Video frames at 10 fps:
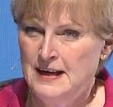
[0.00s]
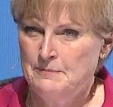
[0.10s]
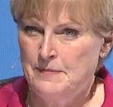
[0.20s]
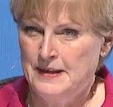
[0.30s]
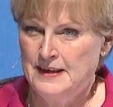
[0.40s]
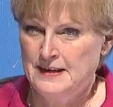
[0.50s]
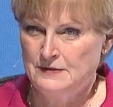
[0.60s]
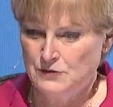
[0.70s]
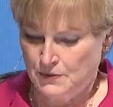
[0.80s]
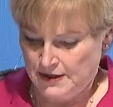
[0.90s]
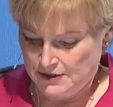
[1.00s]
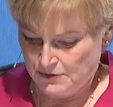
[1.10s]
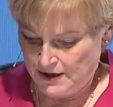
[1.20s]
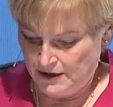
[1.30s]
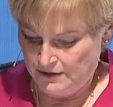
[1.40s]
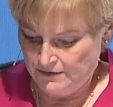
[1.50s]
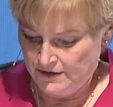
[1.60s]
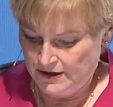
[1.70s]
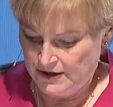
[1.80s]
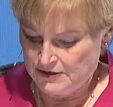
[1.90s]
by the end of 2012
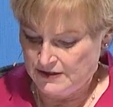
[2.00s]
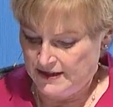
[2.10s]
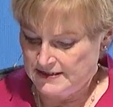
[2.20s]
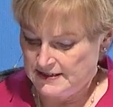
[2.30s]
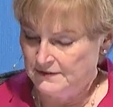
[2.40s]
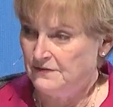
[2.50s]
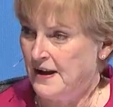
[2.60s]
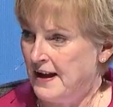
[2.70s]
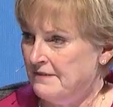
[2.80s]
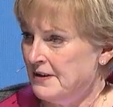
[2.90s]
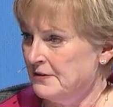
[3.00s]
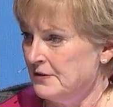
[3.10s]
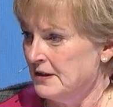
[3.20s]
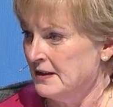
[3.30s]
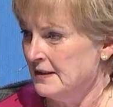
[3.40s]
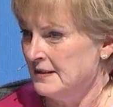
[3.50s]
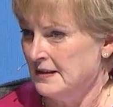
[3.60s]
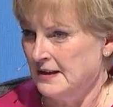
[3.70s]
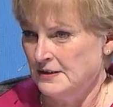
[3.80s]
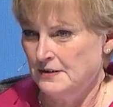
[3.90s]
to less than 500 at the
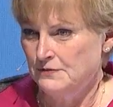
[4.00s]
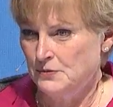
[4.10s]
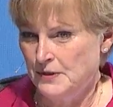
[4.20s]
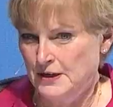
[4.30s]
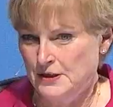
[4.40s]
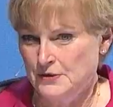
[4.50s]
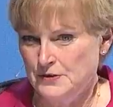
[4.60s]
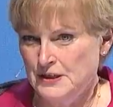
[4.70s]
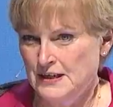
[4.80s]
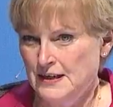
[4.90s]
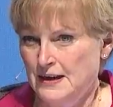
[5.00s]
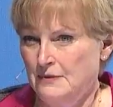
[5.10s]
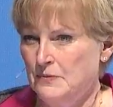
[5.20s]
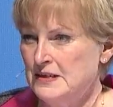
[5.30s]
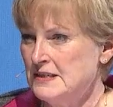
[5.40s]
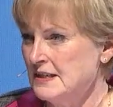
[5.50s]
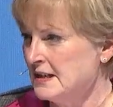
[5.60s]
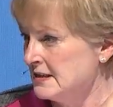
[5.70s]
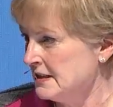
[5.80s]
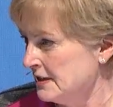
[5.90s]
end of 2013. And we see
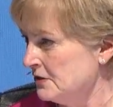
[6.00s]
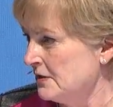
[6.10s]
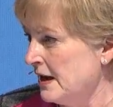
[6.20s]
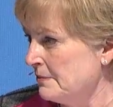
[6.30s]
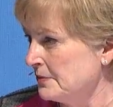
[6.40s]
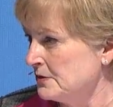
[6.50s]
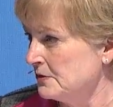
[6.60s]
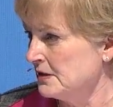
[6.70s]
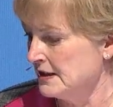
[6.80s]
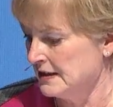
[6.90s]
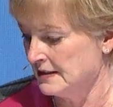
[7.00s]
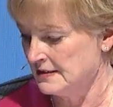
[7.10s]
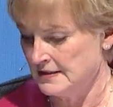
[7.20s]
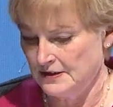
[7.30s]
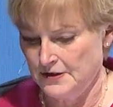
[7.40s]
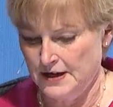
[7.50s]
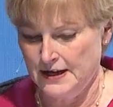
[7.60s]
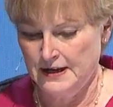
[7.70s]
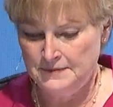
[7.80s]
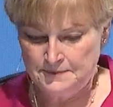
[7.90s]
continued opportunity in this
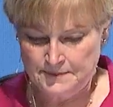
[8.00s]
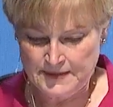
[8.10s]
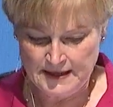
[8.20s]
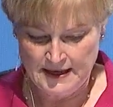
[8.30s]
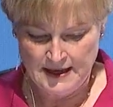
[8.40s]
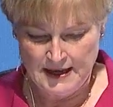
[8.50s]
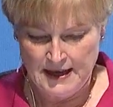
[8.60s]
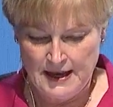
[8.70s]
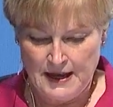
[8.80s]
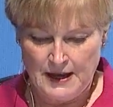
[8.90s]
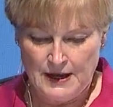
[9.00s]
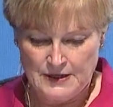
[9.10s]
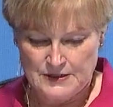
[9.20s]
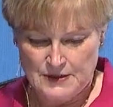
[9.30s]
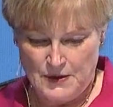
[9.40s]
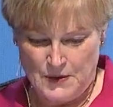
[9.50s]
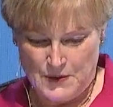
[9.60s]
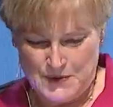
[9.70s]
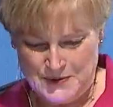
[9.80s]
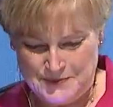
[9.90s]
area. So,